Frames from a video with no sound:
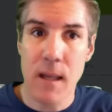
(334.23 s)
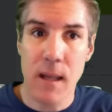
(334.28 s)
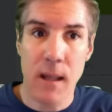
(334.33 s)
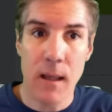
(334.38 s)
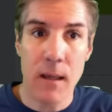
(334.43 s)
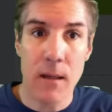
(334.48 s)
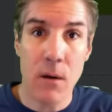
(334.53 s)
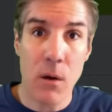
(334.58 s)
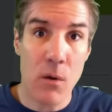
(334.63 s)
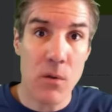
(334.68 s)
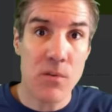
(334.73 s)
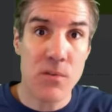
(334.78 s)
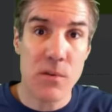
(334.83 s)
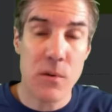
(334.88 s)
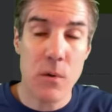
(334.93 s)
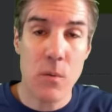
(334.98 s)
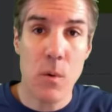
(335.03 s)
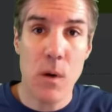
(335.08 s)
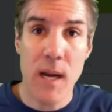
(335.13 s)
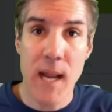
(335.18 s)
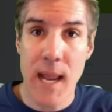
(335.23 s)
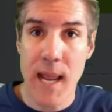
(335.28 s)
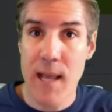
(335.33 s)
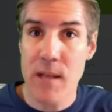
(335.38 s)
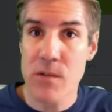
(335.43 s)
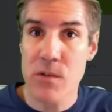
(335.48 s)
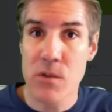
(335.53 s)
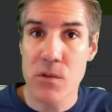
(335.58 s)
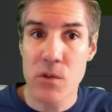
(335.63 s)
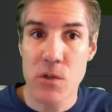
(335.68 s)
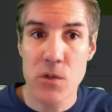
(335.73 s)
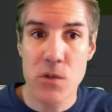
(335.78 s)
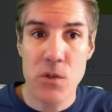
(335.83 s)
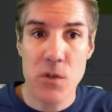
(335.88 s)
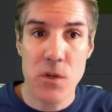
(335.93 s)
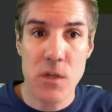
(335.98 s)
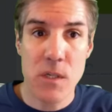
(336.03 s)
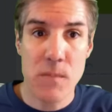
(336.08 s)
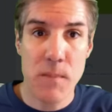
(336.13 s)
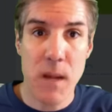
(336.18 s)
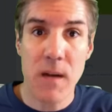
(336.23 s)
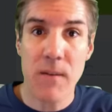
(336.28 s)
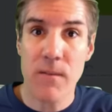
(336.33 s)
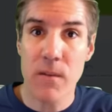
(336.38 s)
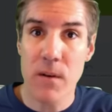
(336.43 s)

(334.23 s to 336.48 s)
and also what answers you should expect